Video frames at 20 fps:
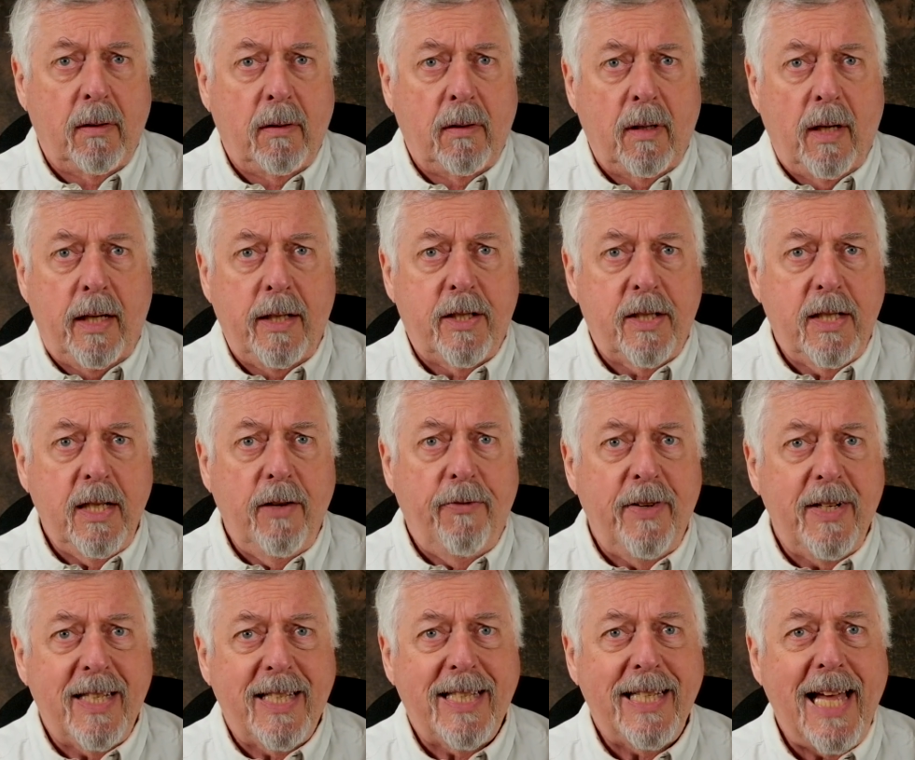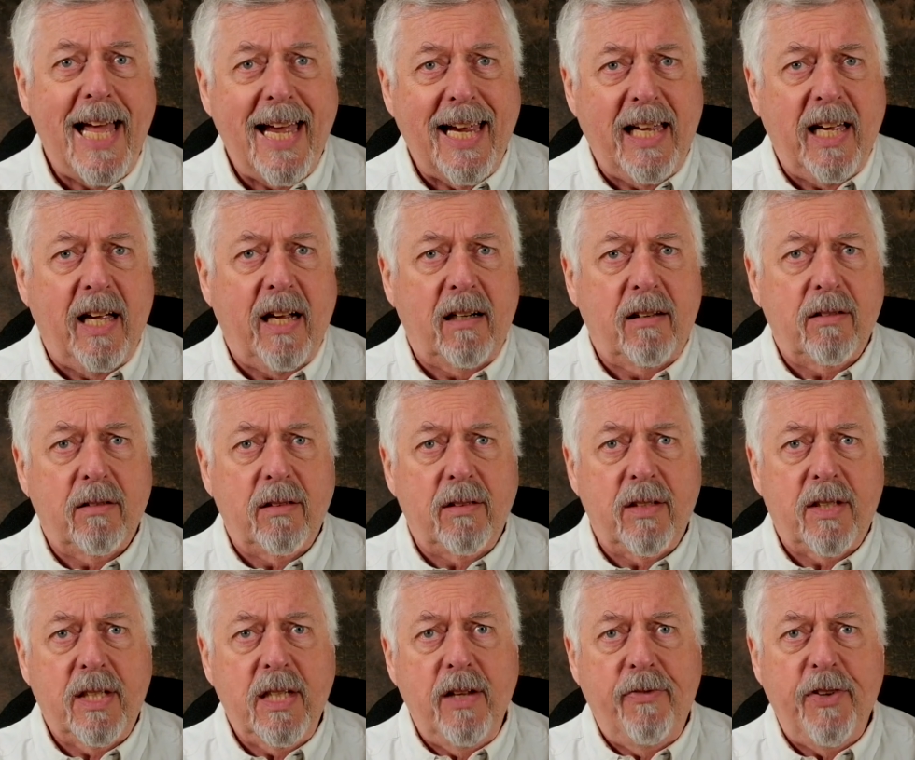And see if it's sagging,
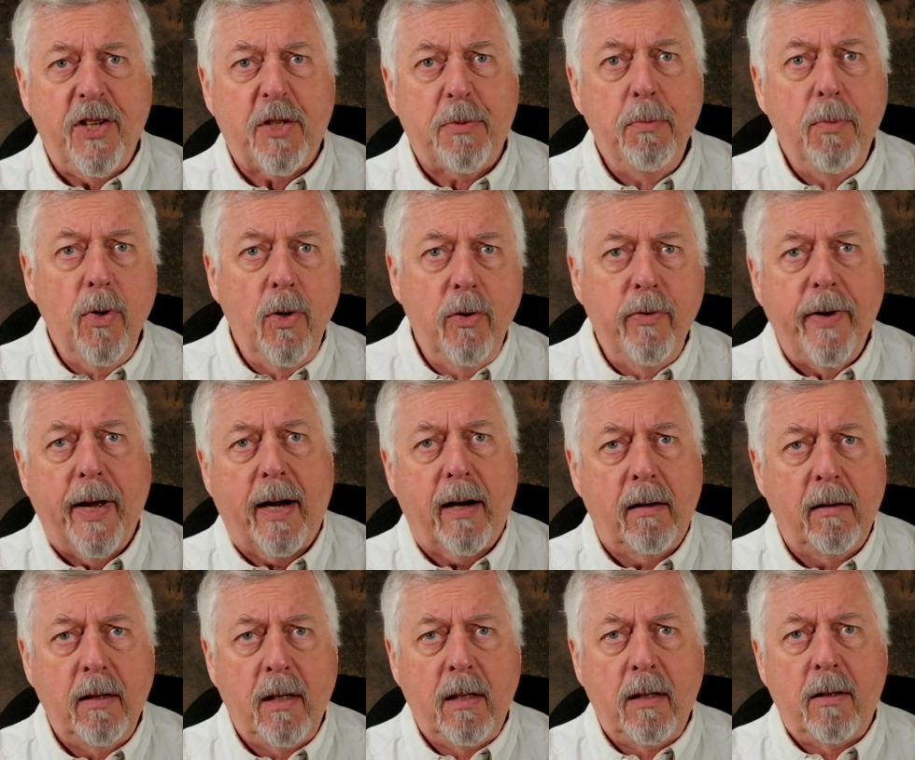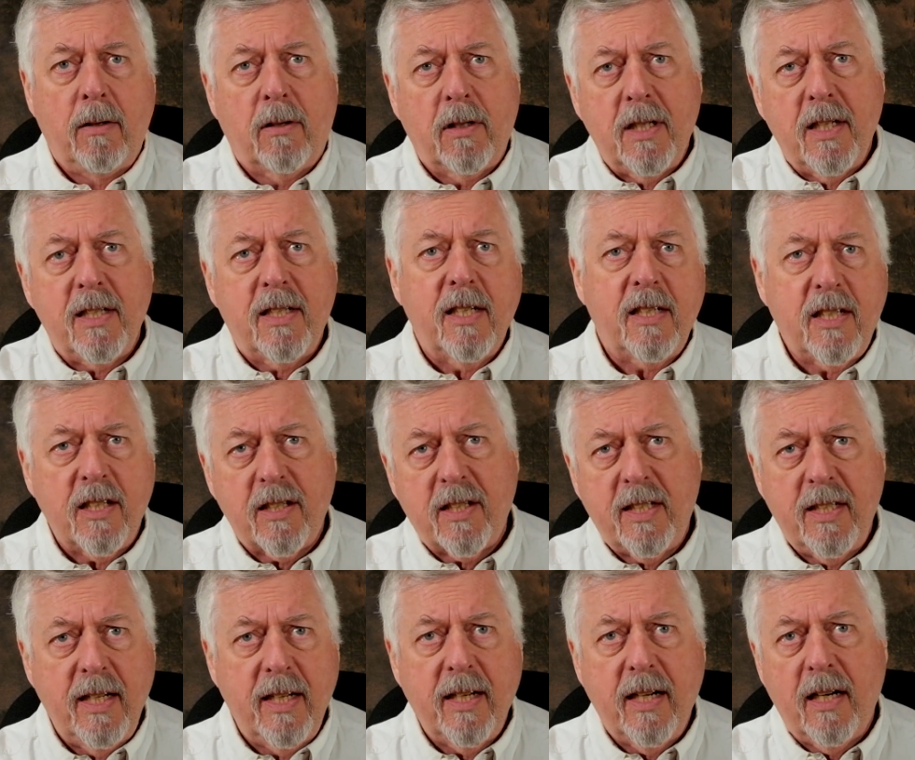see if it's moving, or does it just
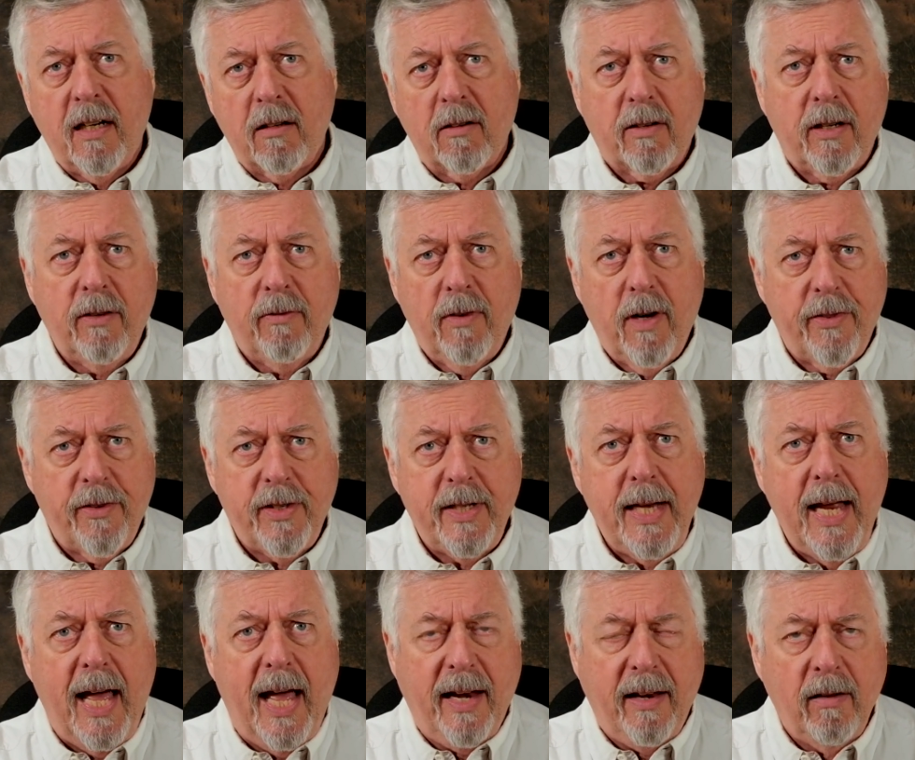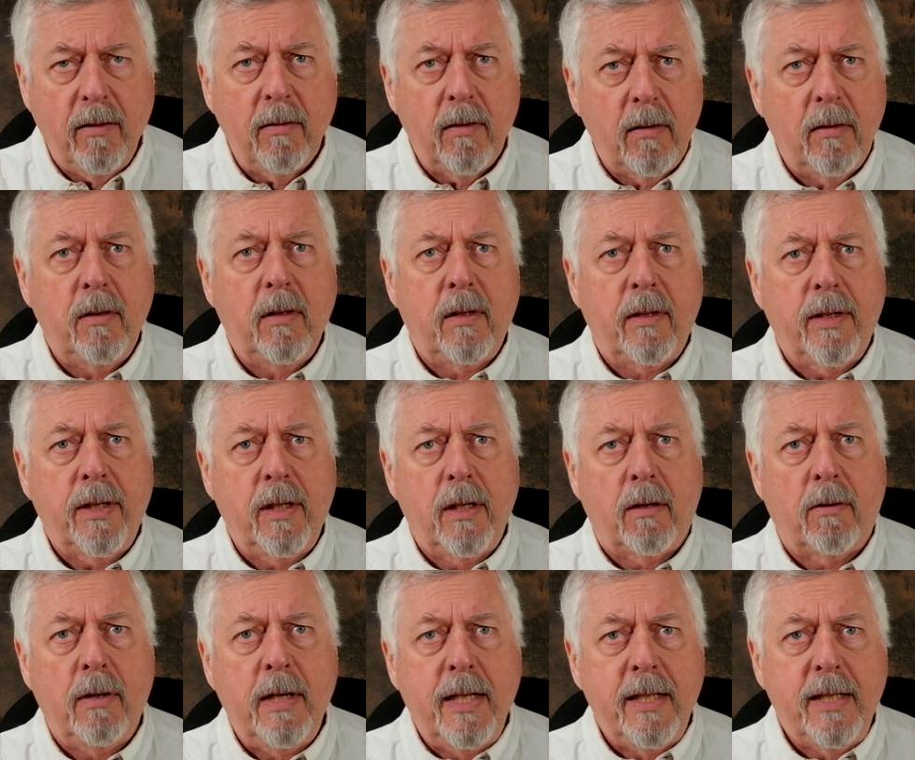sitting there looking rather dead?
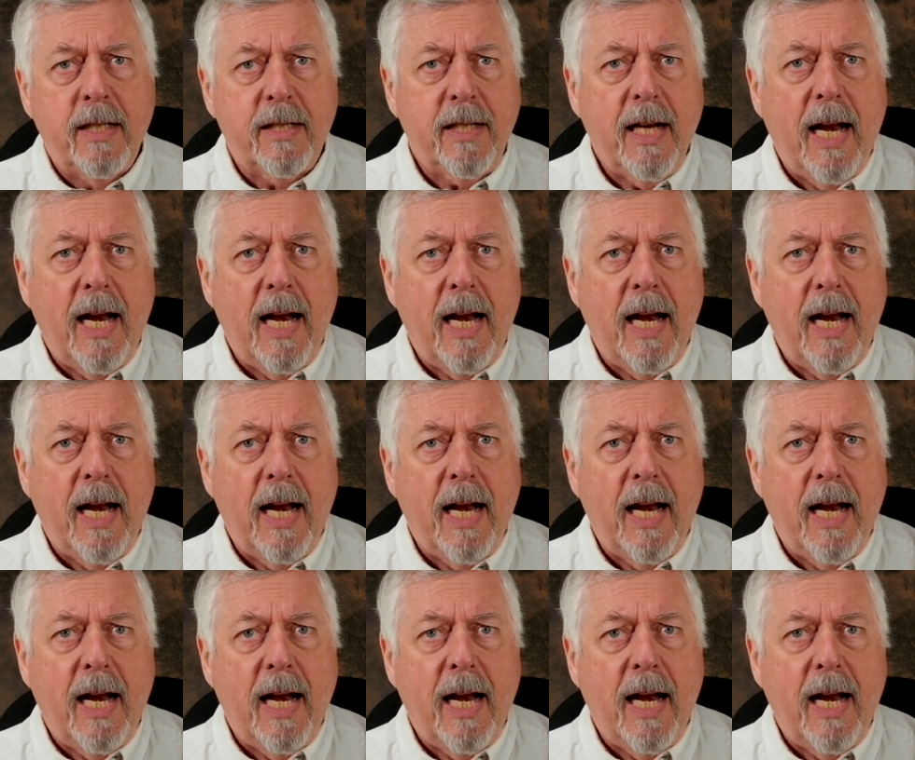Does it